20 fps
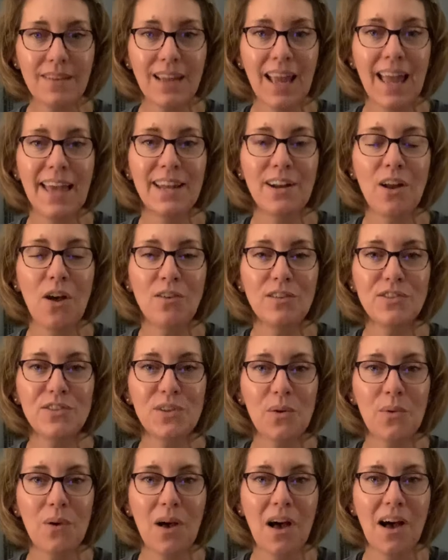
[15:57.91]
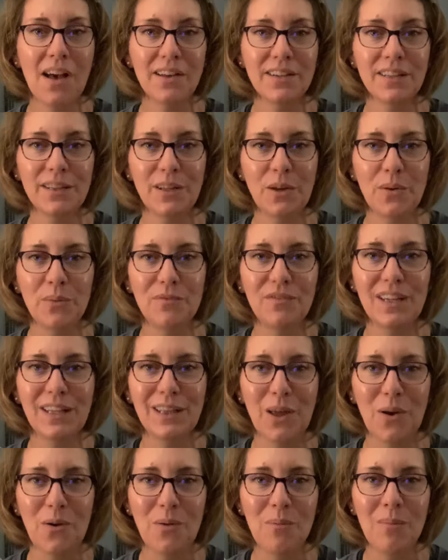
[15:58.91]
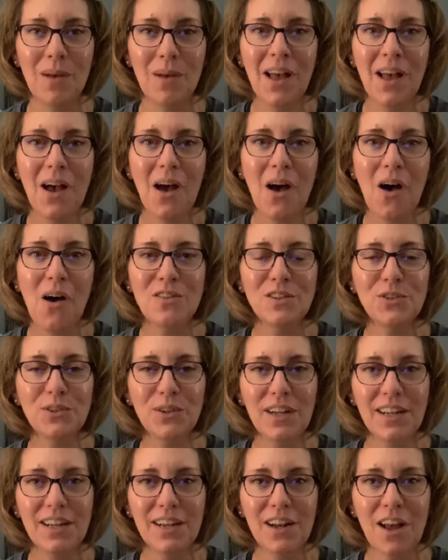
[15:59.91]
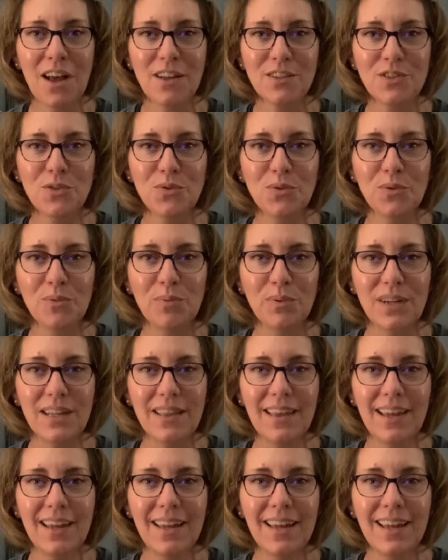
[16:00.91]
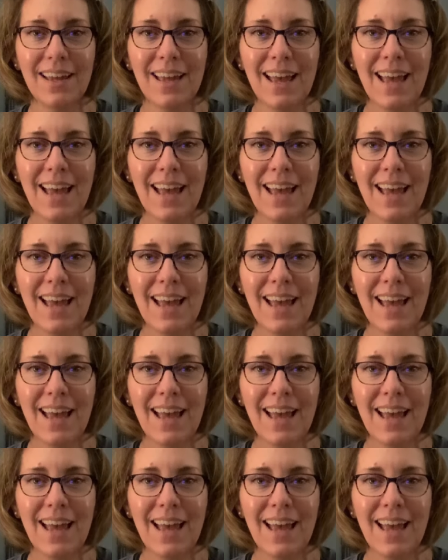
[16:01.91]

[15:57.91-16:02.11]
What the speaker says: and also Anulom Vilom, alternate nostril breathing.